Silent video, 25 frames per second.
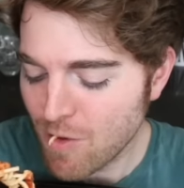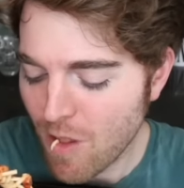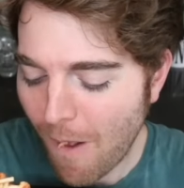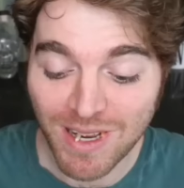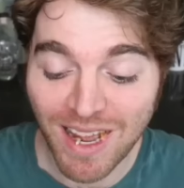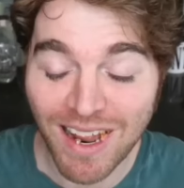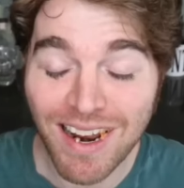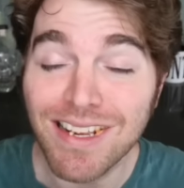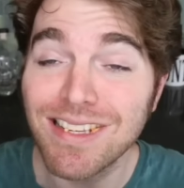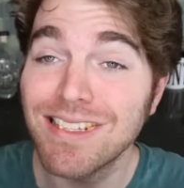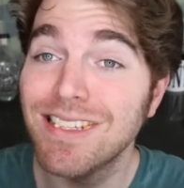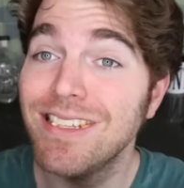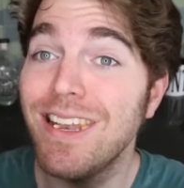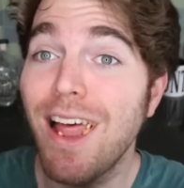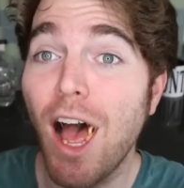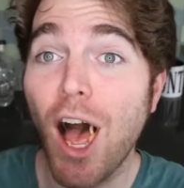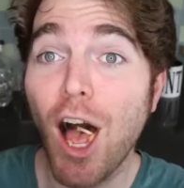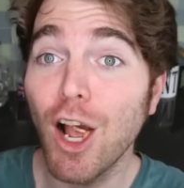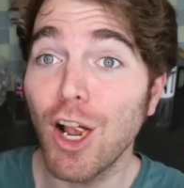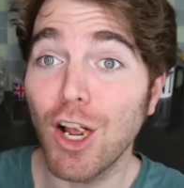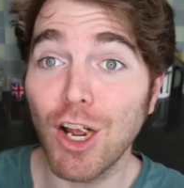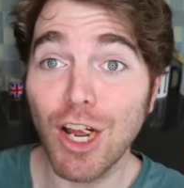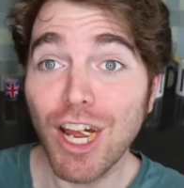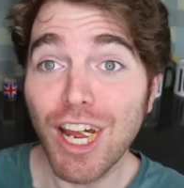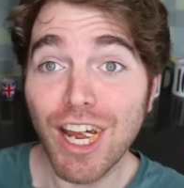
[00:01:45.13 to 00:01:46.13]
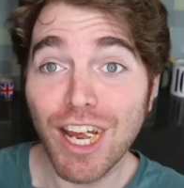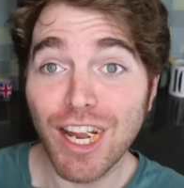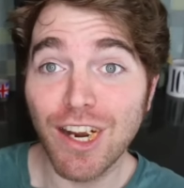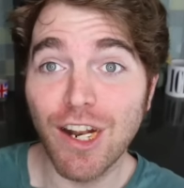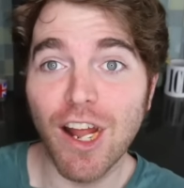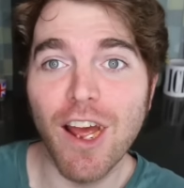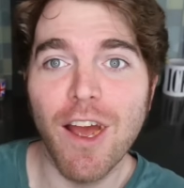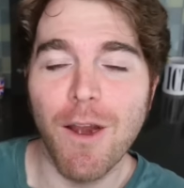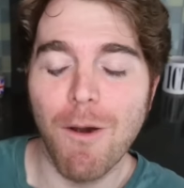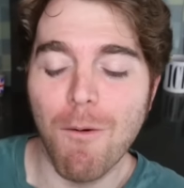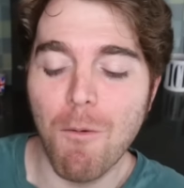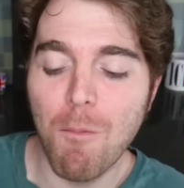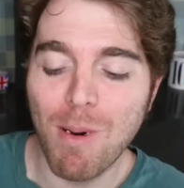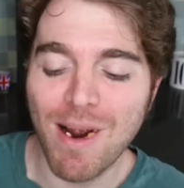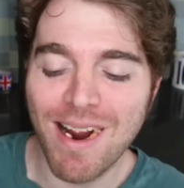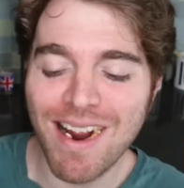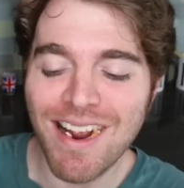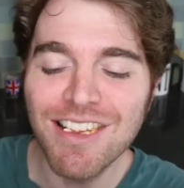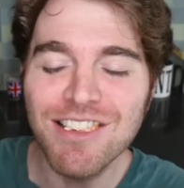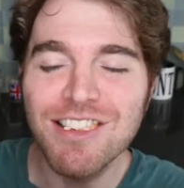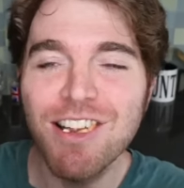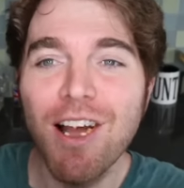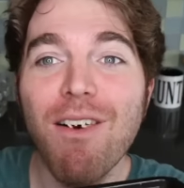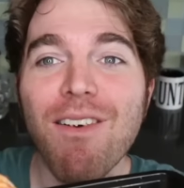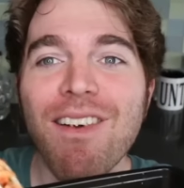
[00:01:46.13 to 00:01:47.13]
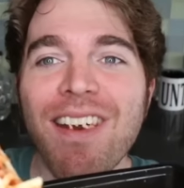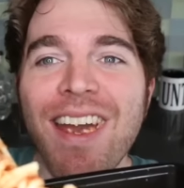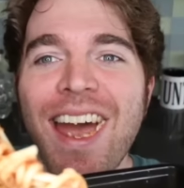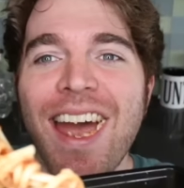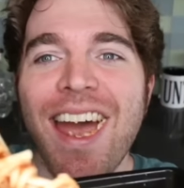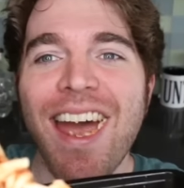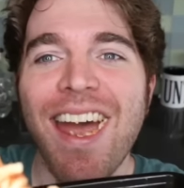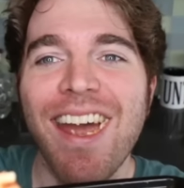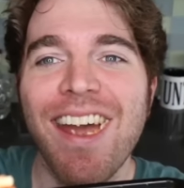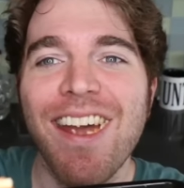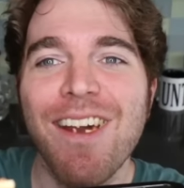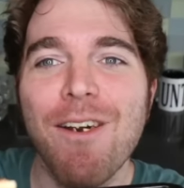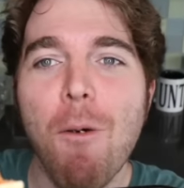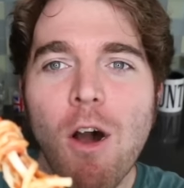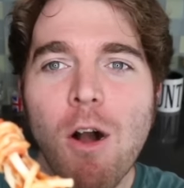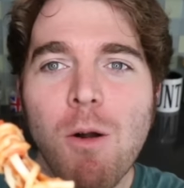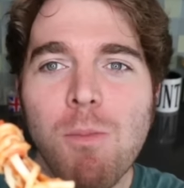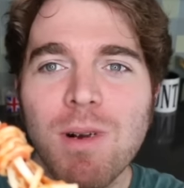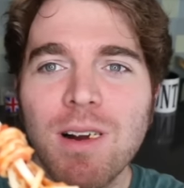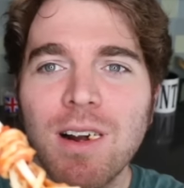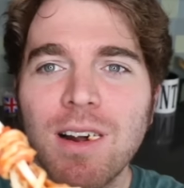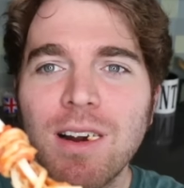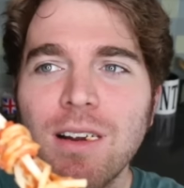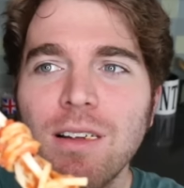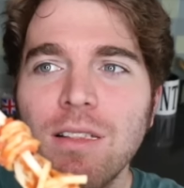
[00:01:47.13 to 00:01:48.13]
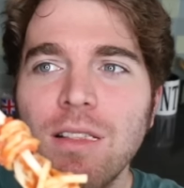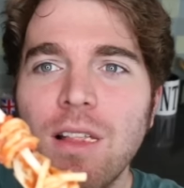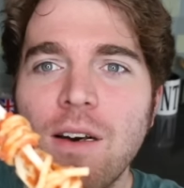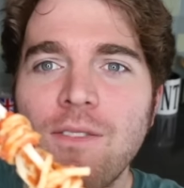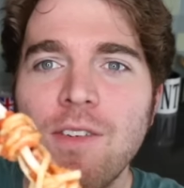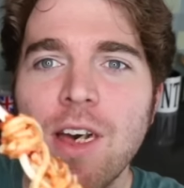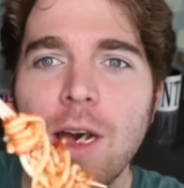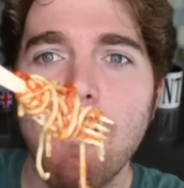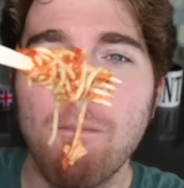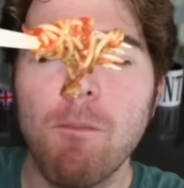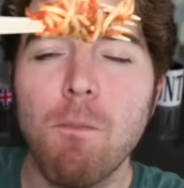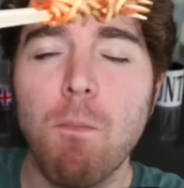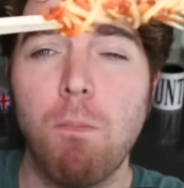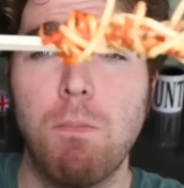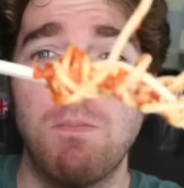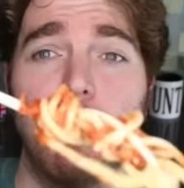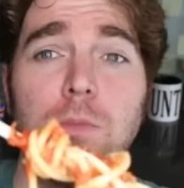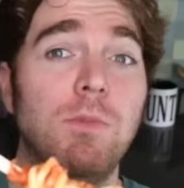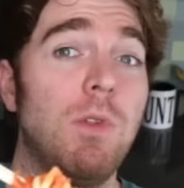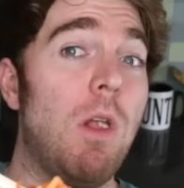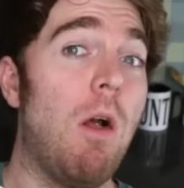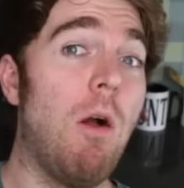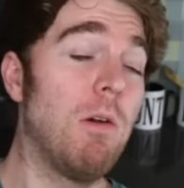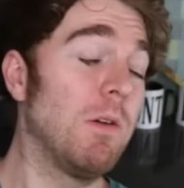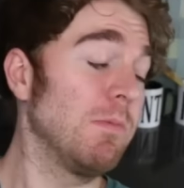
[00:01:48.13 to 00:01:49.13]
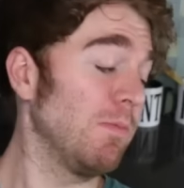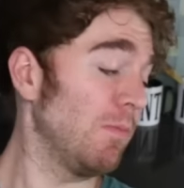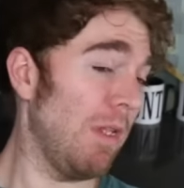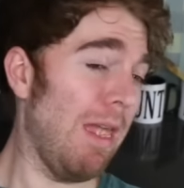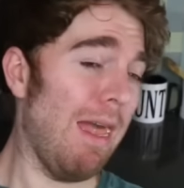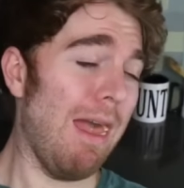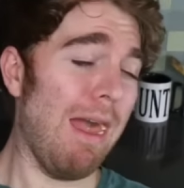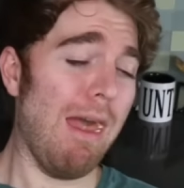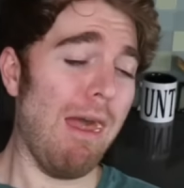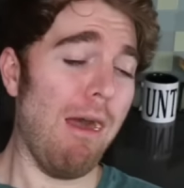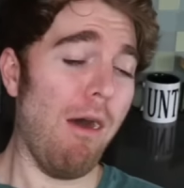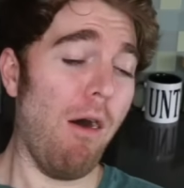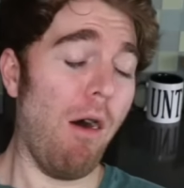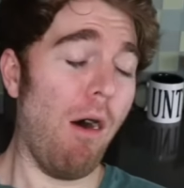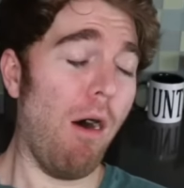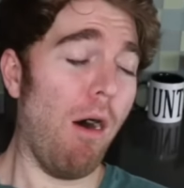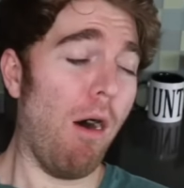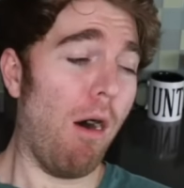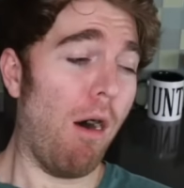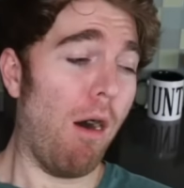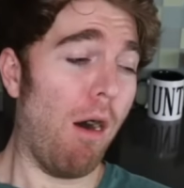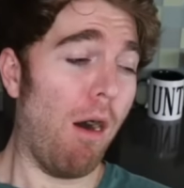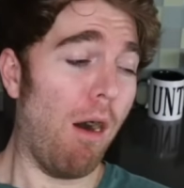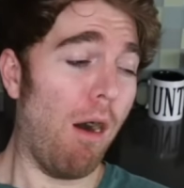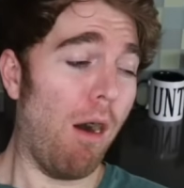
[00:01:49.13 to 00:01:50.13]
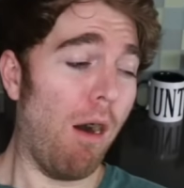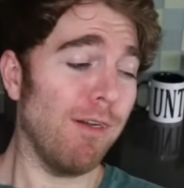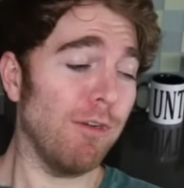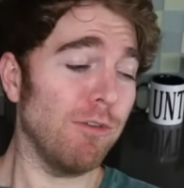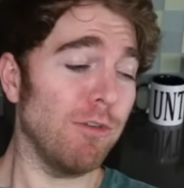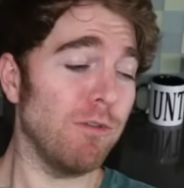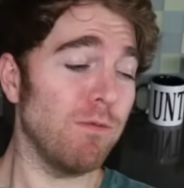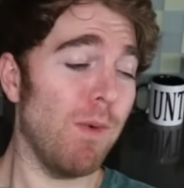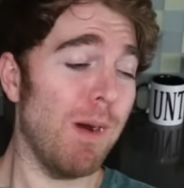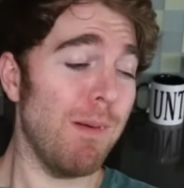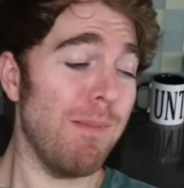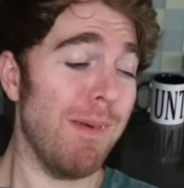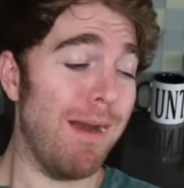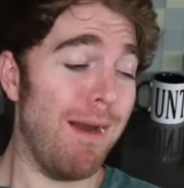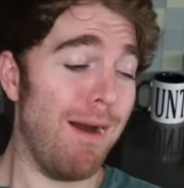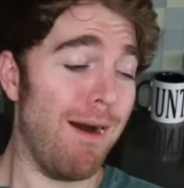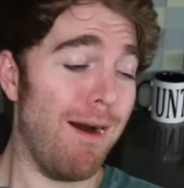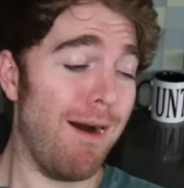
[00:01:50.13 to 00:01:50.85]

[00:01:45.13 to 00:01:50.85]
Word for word: spaghetti is not good, but it's okay. Oh my God, I love it. Oh, I just wet my